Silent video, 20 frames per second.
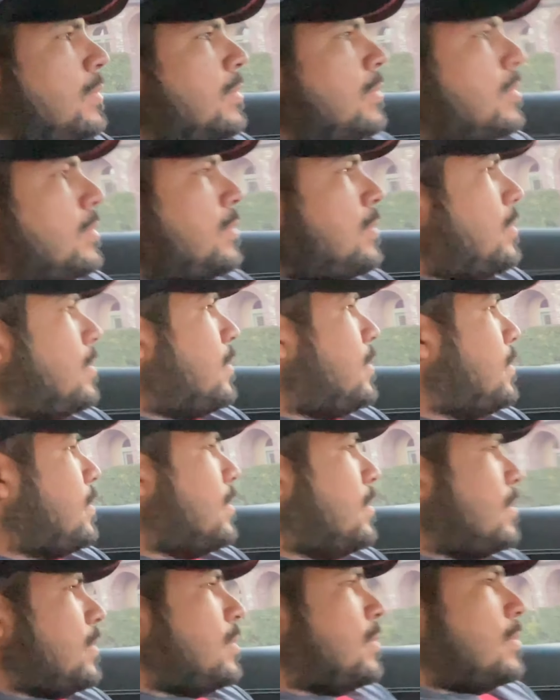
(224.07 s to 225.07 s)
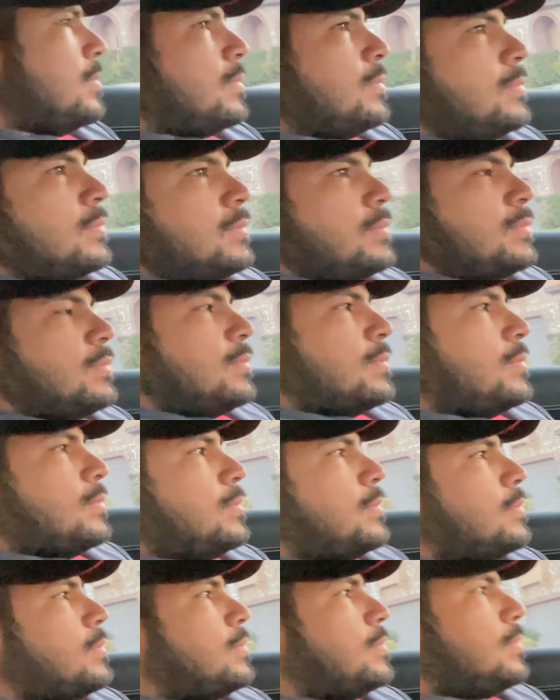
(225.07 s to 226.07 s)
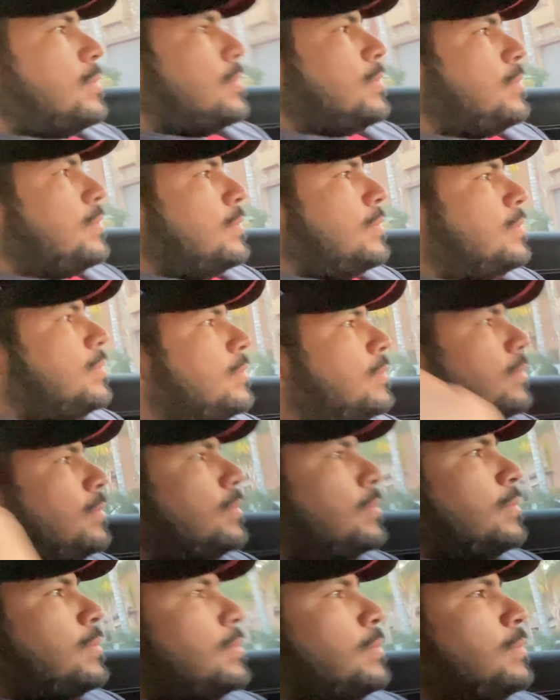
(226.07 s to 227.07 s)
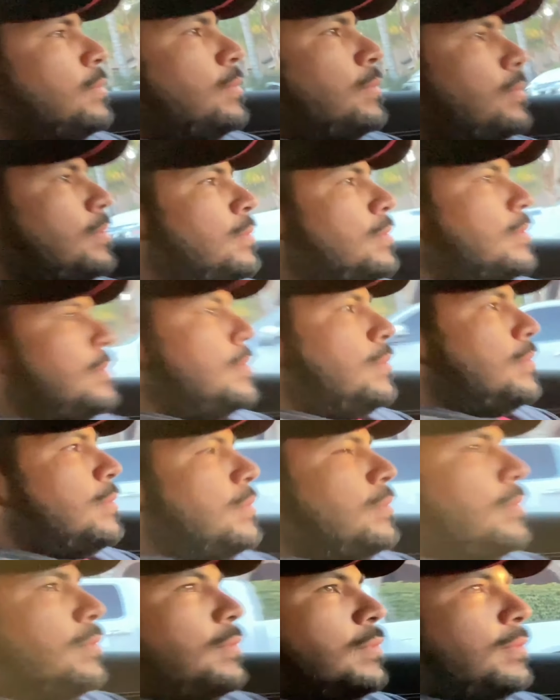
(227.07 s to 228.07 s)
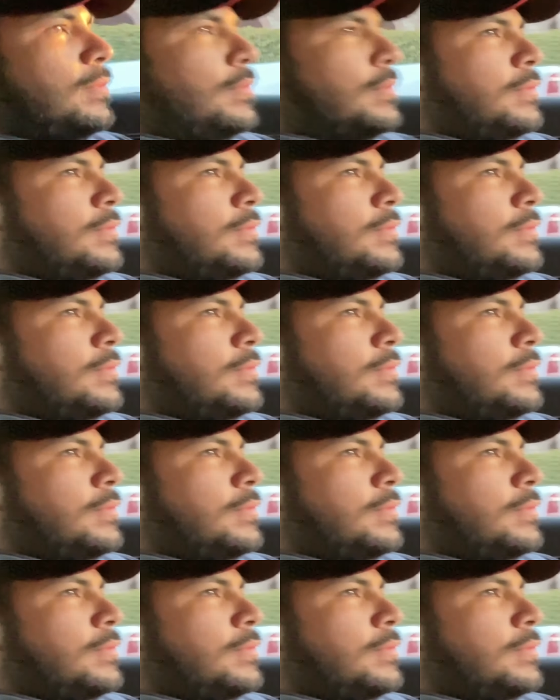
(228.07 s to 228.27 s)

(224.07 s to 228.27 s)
know what, this is the car that I for sure am not disappointed in getting.